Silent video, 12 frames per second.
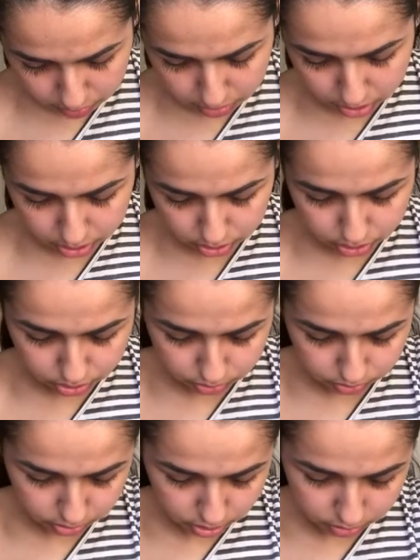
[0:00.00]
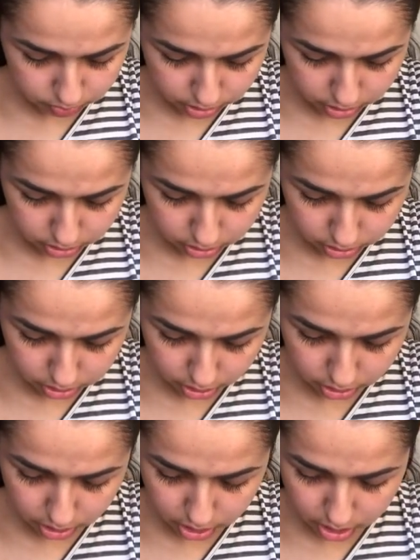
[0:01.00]
I'm not sure why it looks
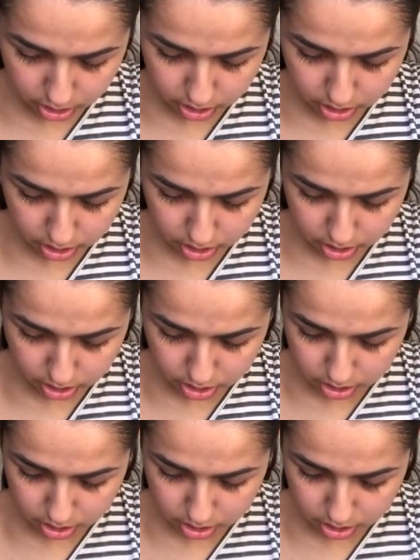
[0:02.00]
like that.